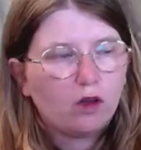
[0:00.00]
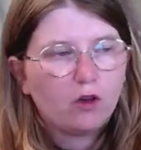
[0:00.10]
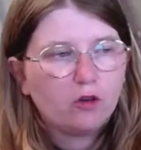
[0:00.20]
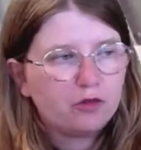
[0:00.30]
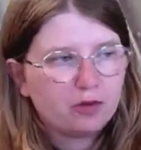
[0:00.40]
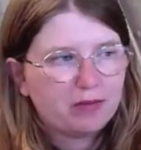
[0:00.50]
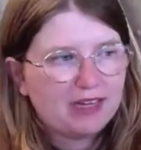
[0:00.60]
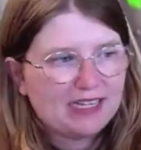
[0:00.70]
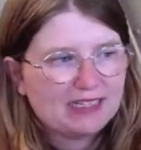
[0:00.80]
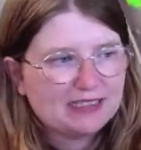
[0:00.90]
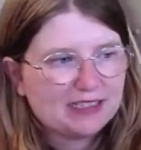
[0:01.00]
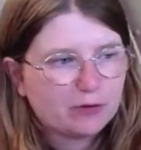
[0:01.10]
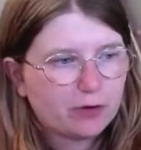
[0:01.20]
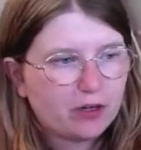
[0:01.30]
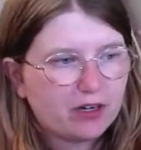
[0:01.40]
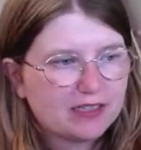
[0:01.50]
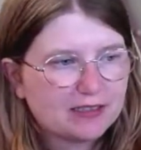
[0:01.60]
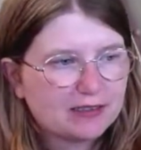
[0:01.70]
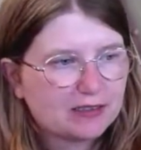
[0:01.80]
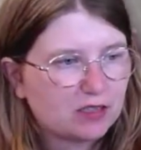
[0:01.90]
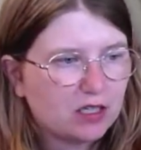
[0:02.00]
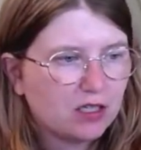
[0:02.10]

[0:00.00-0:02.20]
over the place as far as